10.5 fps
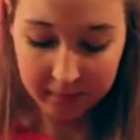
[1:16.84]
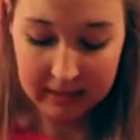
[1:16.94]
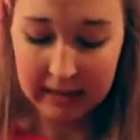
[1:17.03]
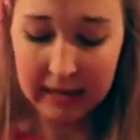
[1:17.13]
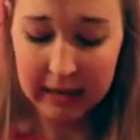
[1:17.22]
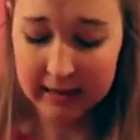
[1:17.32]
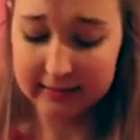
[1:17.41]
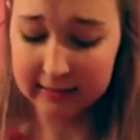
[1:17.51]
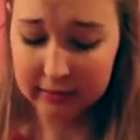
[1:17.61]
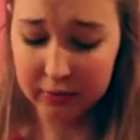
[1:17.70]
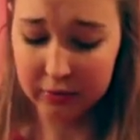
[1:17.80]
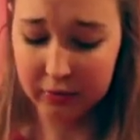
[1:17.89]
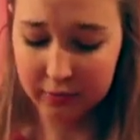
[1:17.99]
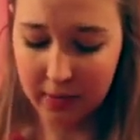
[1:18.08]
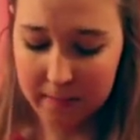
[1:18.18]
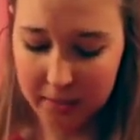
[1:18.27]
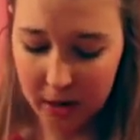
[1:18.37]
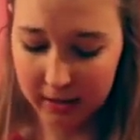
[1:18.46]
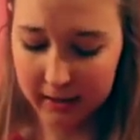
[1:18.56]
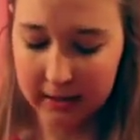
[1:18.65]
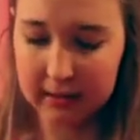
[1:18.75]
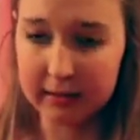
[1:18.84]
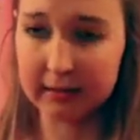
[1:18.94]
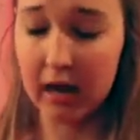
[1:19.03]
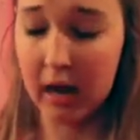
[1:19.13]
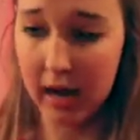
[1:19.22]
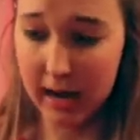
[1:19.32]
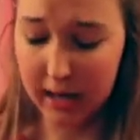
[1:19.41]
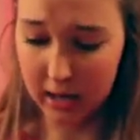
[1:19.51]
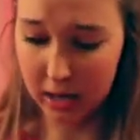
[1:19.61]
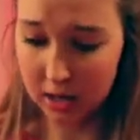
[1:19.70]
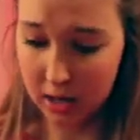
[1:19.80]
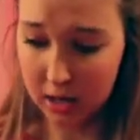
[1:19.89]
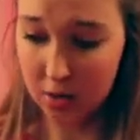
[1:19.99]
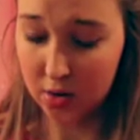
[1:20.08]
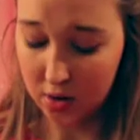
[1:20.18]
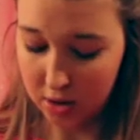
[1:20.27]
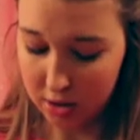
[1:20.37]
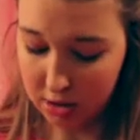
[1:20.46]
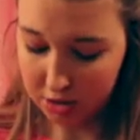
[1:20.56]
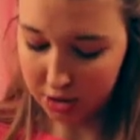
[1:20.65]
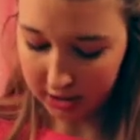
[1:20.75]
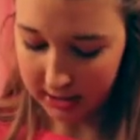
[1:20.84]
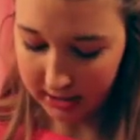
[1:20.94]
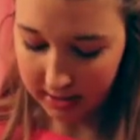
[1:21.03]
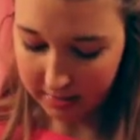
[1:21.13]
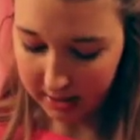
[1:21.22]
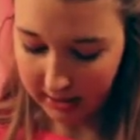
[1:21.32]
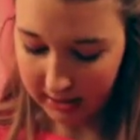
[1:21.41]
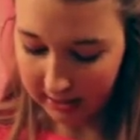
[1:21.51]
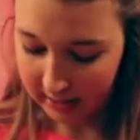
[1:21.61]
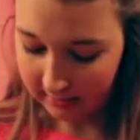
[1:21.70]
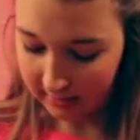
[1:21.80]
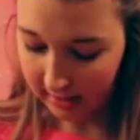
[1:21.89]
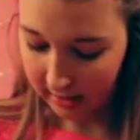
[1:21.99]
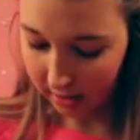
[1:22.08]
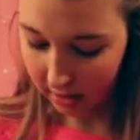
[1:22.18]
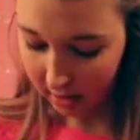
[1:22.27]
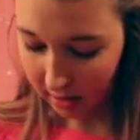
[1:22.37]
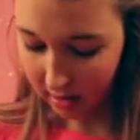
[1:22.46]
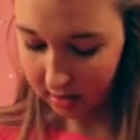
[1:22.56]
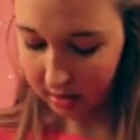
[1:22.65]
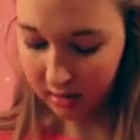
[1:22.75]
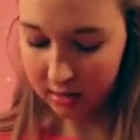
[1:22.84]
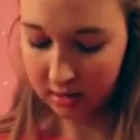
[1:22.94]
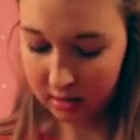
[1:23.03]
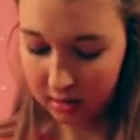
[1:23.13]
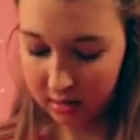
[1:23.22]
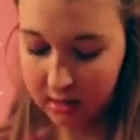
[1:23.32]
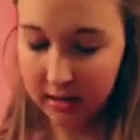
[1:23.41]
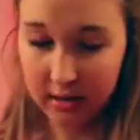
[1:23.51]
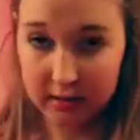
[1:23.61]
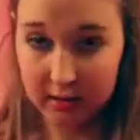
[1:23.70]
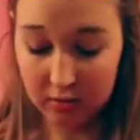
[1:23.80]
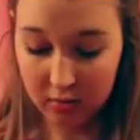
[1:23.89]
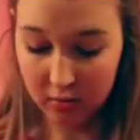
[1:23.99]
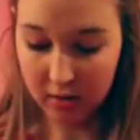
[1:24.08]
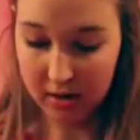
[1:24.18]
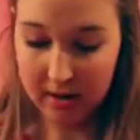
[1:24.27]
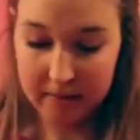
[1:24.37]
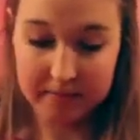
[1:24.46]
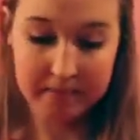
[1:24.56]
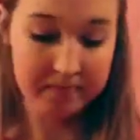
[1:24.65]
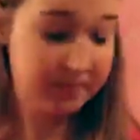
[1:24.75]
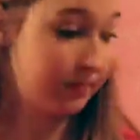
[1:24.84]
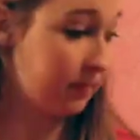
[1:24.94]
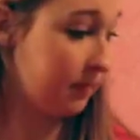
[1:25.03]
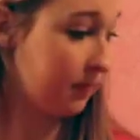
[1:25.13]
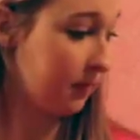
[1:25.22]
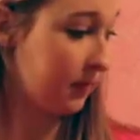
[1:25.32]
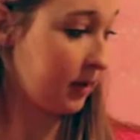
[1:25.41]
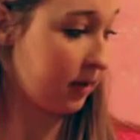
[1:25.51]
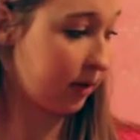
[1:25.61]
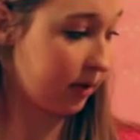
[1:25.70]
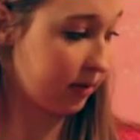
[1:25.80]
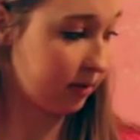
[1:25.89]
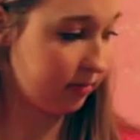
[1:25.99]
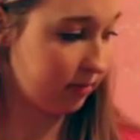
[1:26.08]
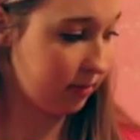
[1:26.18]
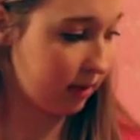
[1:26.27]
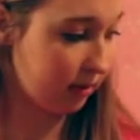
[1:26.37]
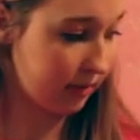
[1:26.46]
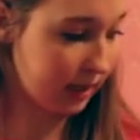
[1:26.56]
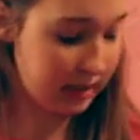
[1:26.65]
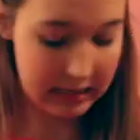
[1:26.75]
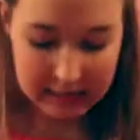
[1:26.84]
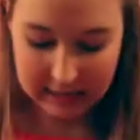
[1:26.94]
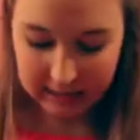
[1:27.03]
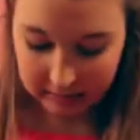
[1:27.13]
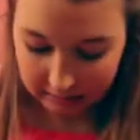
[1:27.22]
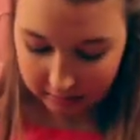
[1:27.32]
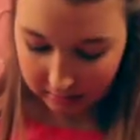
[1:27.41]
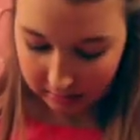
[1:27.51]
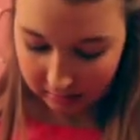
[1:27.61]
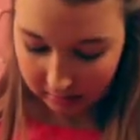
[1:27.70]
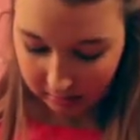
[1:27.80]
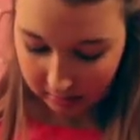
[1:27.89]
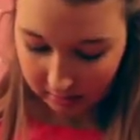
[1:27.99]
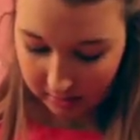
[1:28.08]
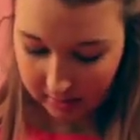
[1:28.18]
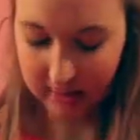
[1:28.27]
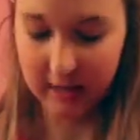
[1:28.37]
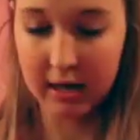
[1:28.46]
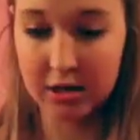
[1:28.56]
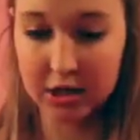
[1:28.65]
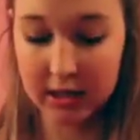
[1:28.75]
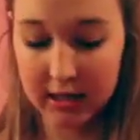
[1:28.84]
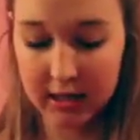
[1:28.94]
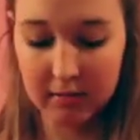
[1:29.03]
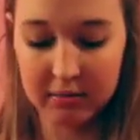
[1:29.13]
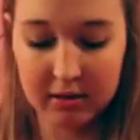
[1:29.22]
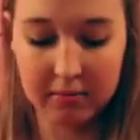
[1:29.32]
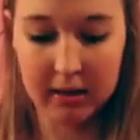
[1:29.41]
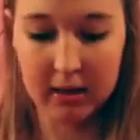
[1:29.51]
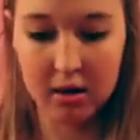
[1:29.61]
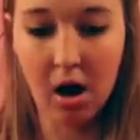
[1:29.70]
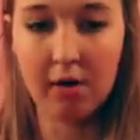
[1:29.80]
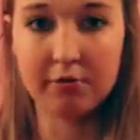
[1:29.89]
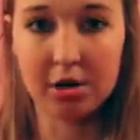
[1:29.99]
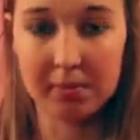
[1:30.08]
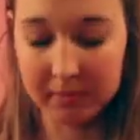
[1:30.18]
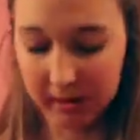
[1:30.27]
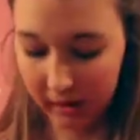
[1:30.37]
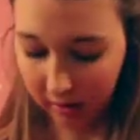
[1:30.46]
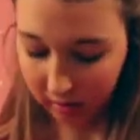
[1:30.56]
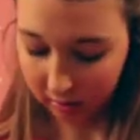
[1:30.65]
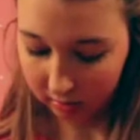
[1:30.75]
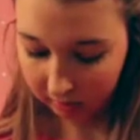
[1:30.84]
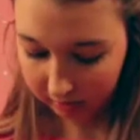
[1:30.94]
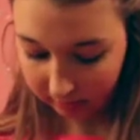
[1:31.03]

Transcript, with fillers: it has these two little front pockets. I usually keep my keys in here. This little one. There's, there are my keys. And I usually keep some like cough drops, I guess